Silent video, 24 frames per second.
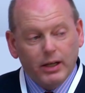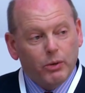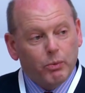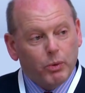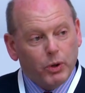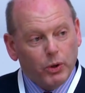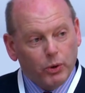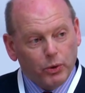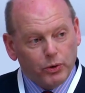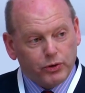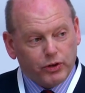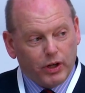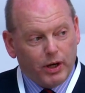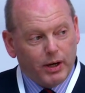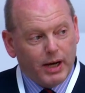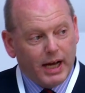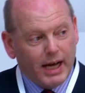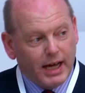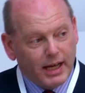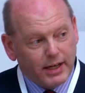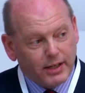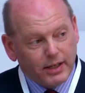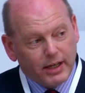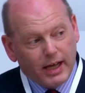We also
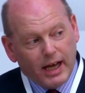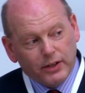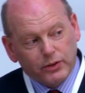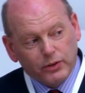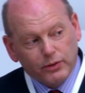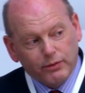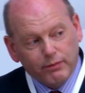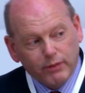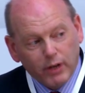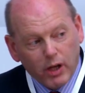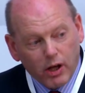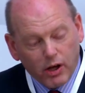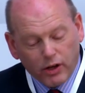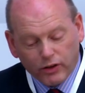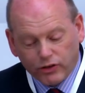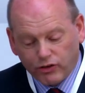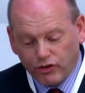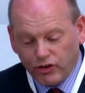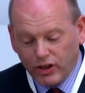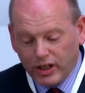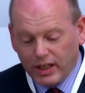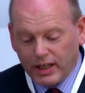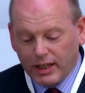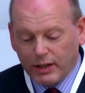had, as of
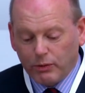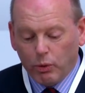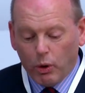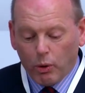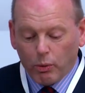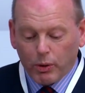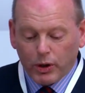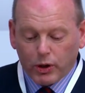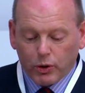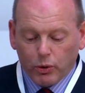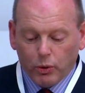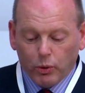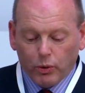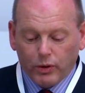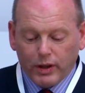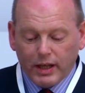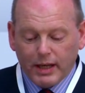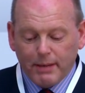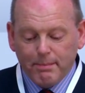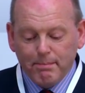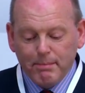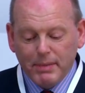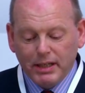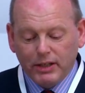last year, what we call
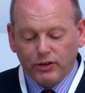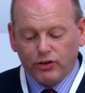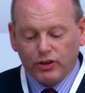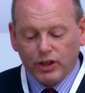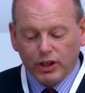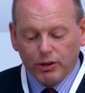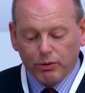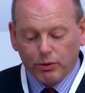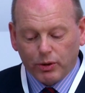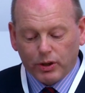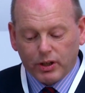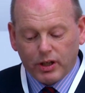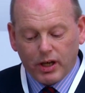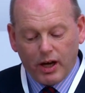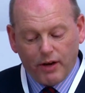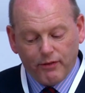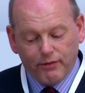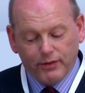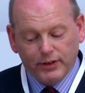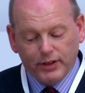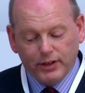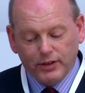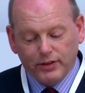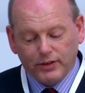the Ministerial
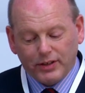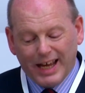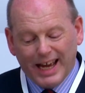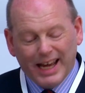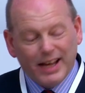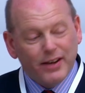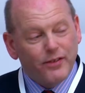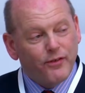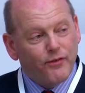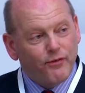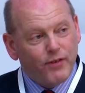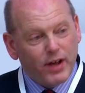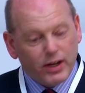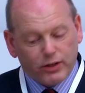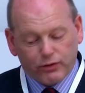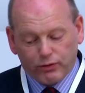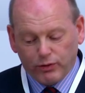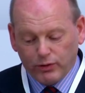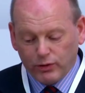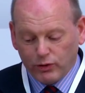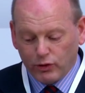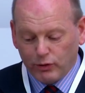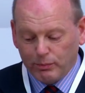Covenant and Veterans